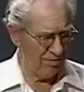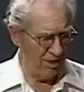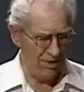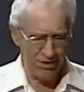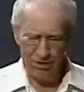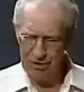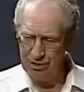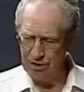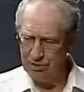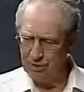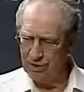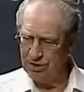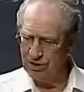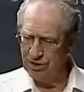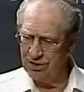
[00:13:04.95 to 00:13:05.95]
That's who he's
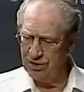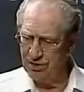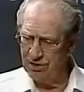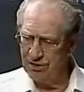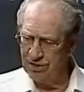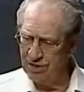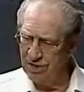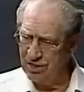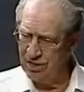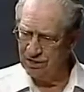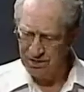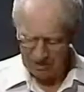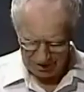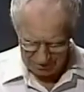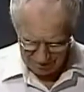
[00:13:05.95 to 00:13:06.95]
preaching to, the
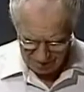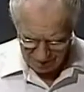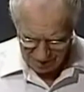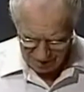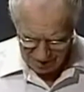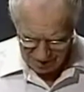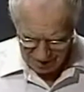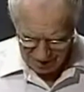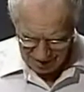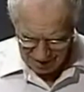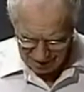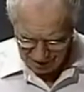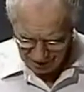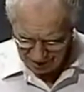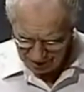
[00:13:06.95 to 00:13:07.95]
nation.
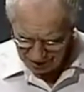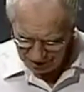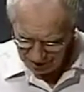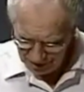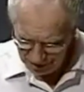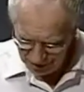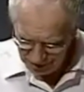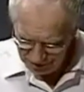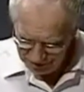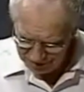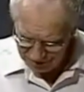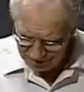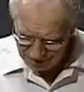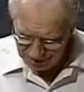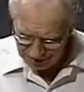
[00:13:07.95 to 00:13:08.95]
So unto you
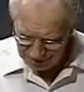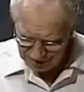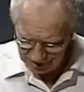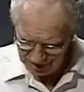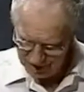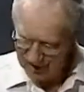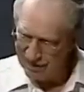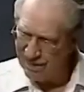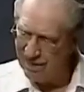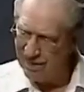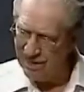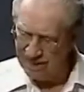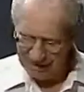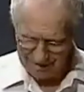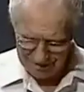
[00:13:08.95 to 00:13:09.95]
first,
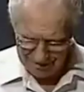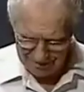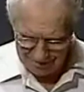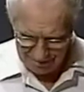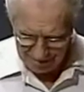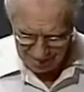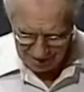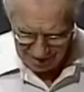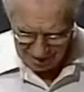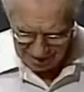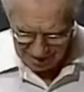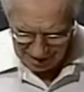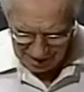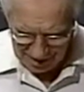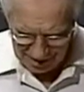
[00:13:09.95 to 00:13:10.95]
God,
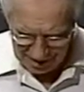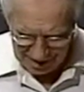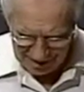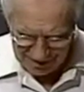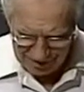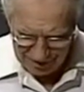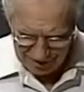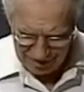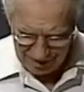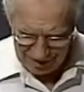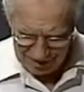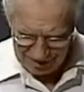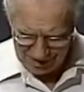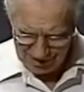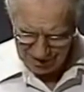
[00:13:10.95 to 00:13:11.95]
having
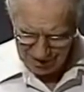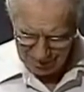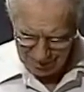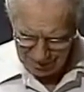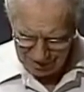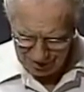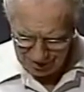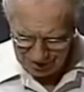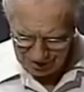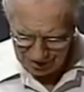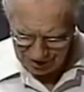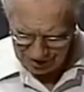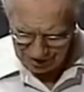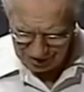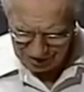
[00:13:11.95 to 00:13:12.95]
raised up his
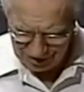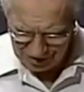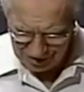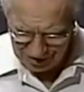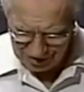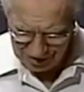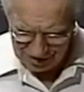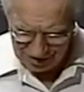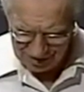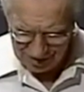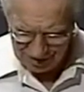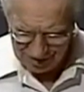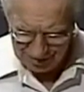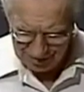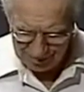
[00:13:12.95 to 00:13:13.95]
son Jesus, sent
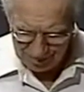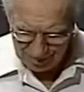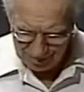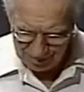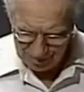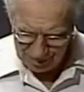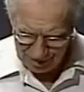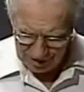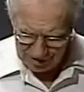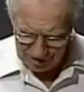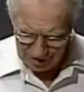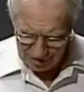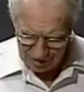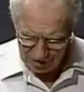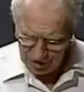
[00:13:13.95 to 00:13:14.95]
him to
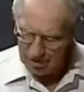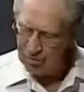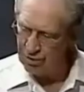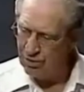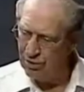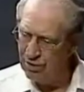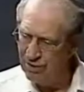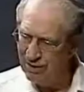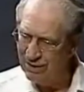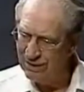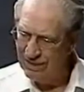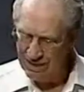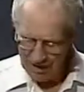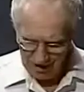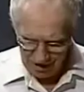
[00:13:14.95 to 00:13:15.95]
bless you
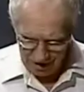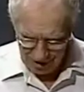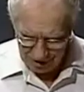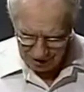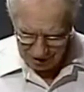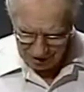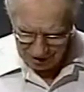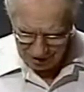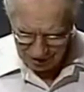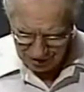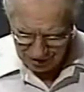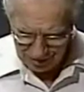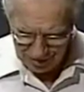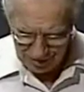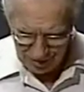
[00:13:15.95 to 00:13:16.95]
in
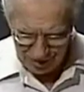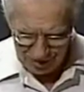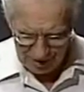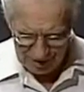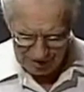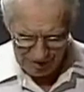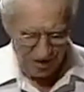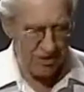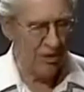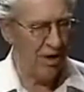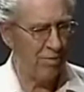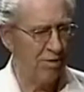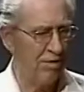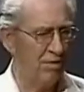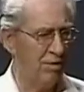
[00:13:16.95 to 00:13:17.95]
turning away
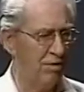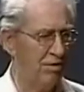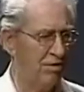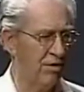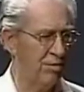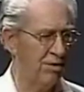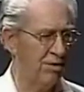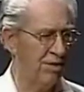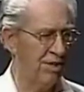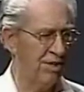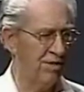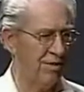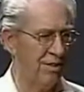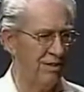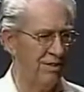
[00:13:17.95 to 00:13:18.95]
some of you from your
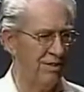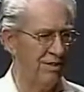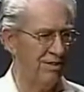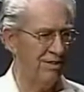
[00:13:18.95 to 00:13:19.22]
iniquities.